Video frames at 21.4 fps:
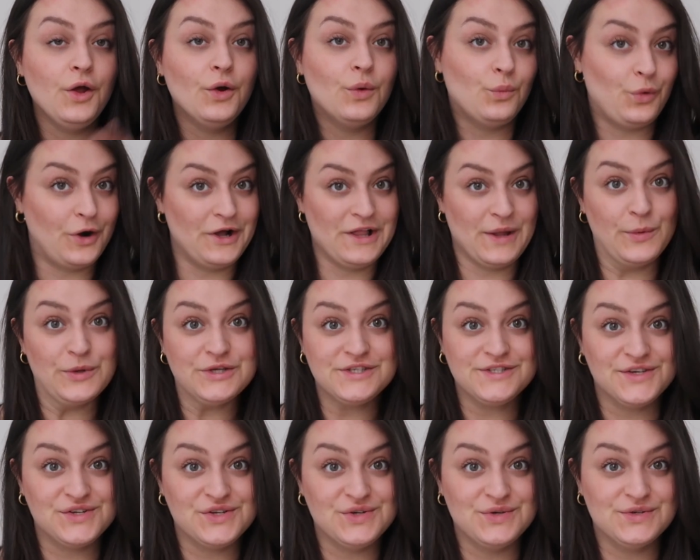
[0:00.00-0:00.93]
while I was
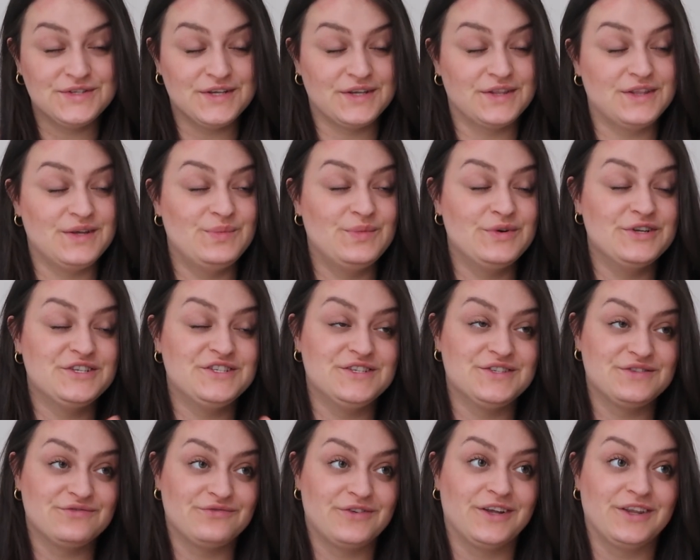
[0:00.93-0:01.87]
still using them, which
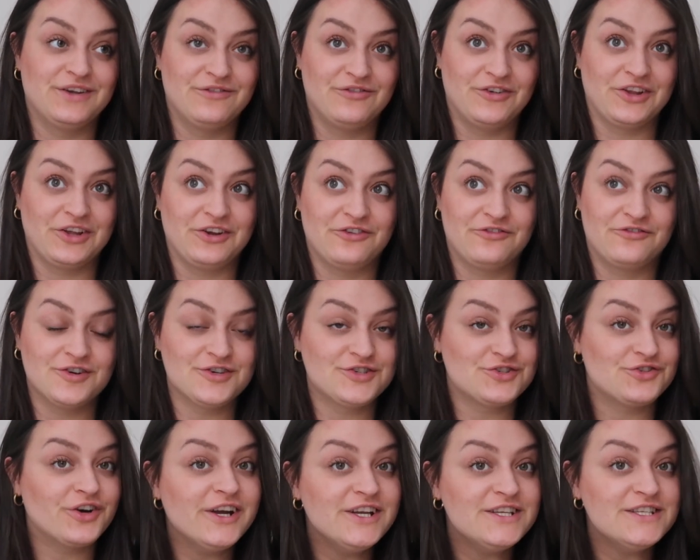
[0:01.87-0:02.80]
is really
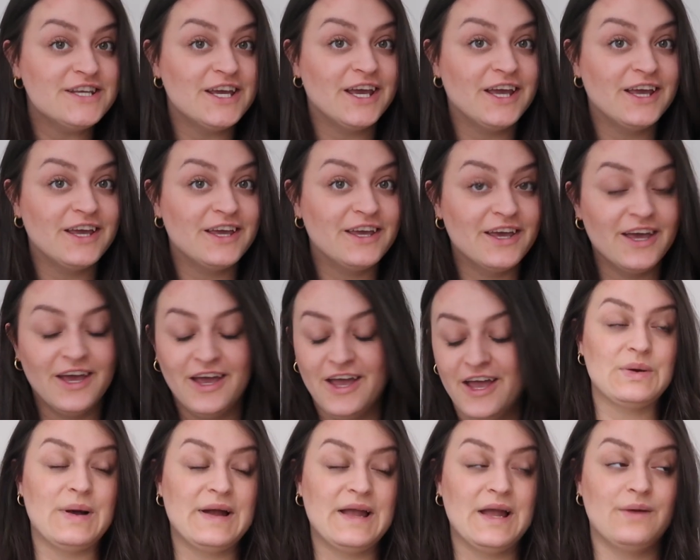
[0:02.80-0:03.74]
frustrating.
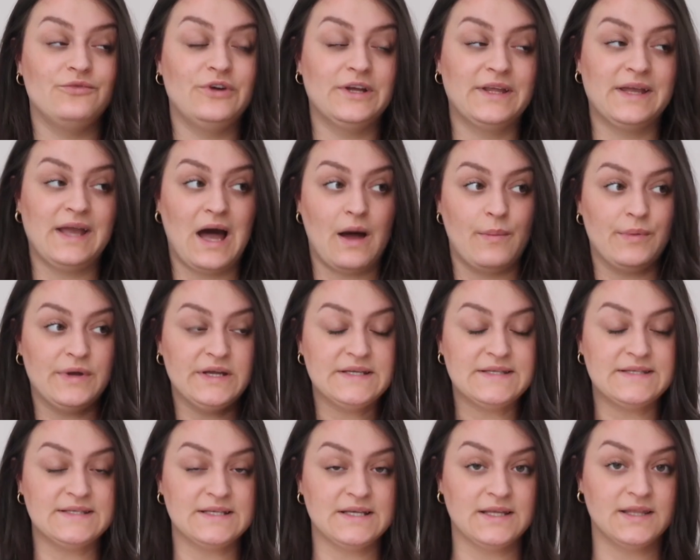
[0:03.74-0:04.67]
So I am really happy
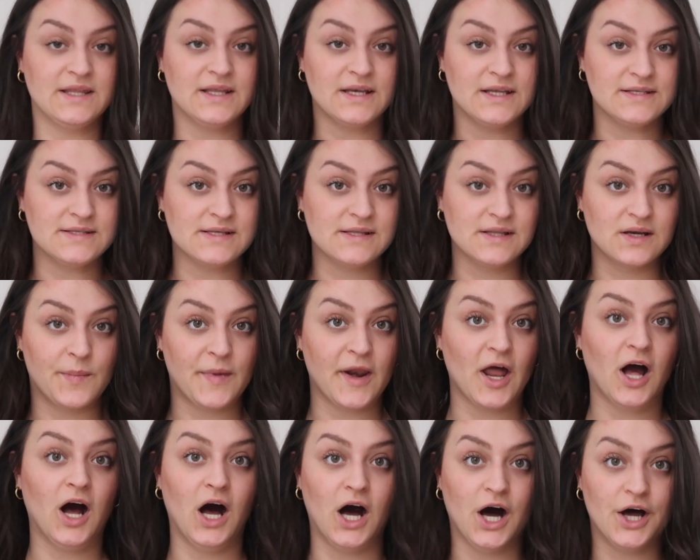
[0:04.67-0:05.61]
to see that it's a little
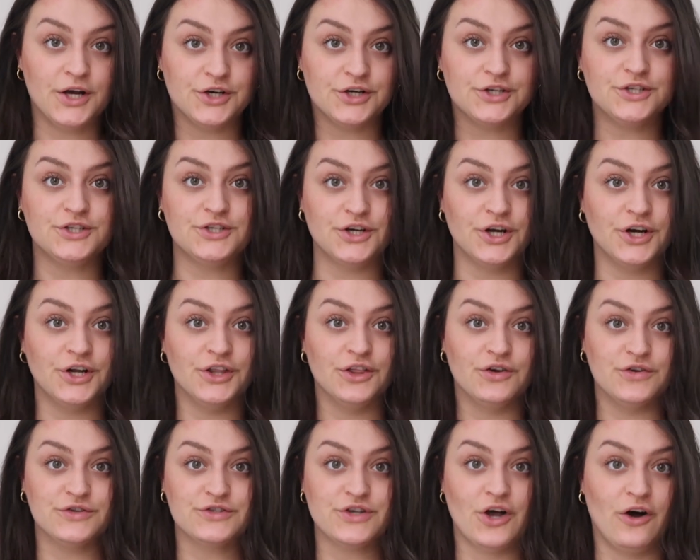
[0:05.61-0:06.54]
bit harder to turn
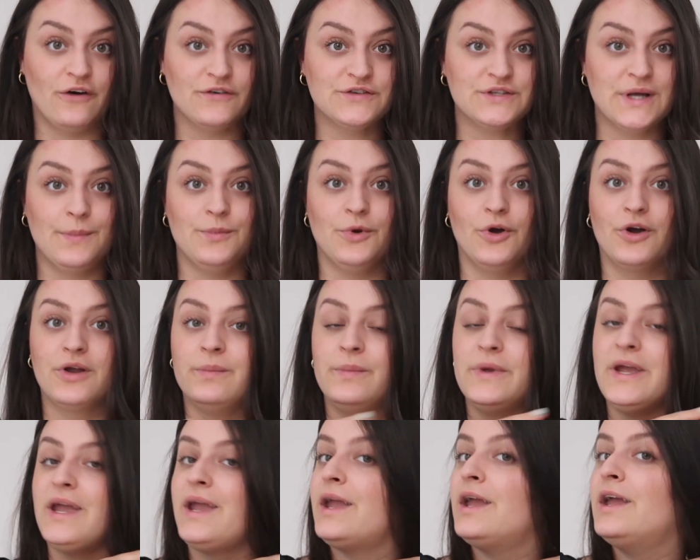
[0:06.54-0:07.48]
those off, so I'm not going to
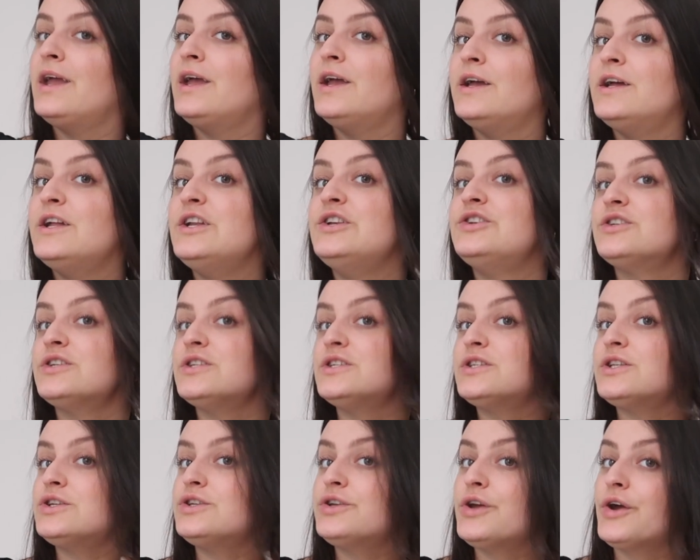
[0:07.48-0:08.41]
be
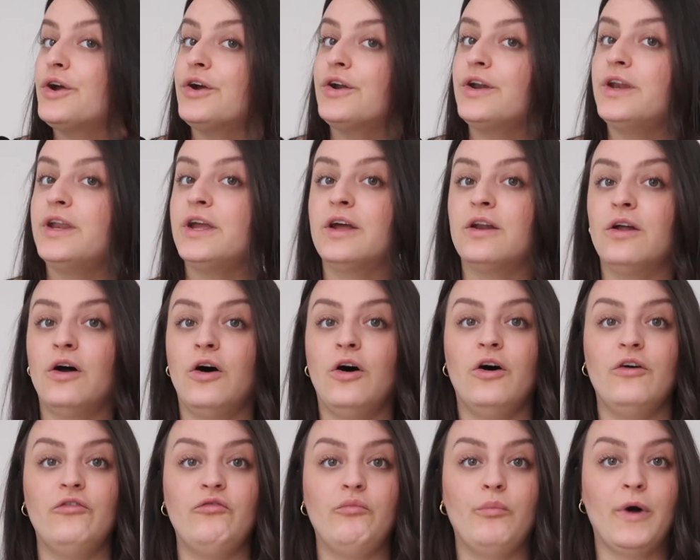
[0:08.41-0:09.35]
just turning it
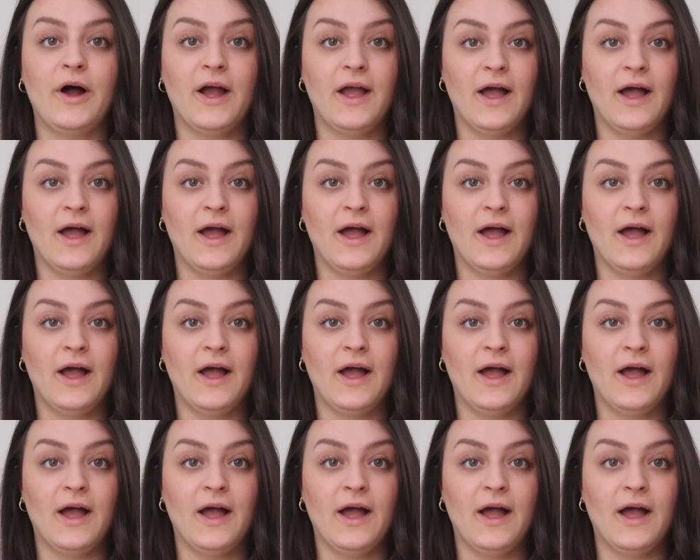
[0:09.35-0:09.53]
off by